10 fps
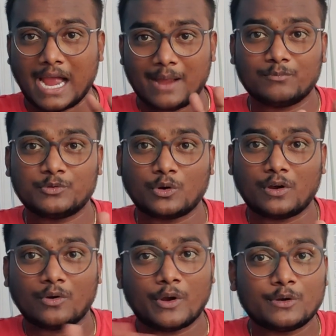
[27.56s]
I'm
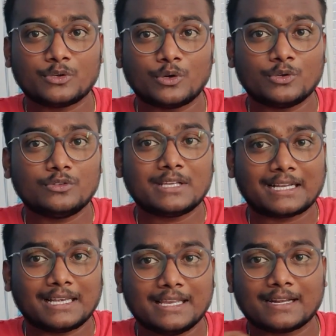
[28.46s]
going to show you the
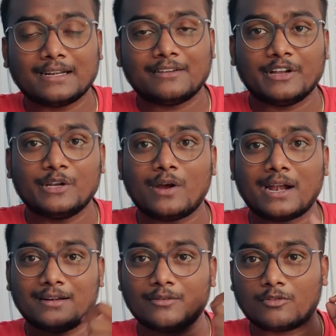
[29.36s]
clear-cut video
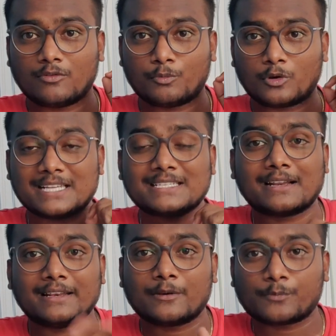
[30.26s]
and
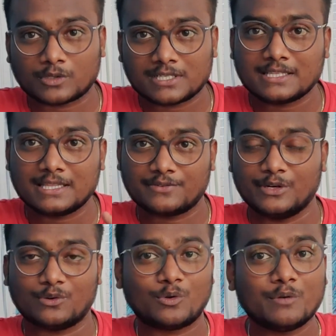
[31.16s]
crystal clear process in this
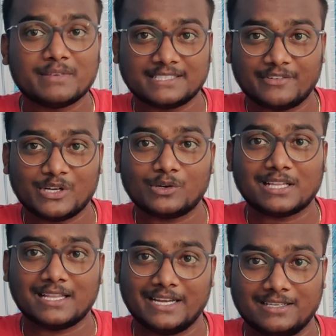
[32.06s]
video. Don't miss the video
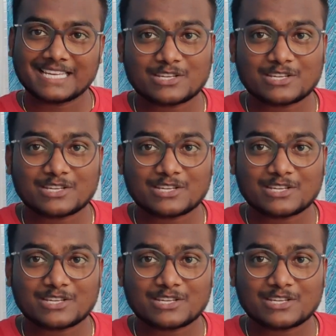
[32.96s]
till the end.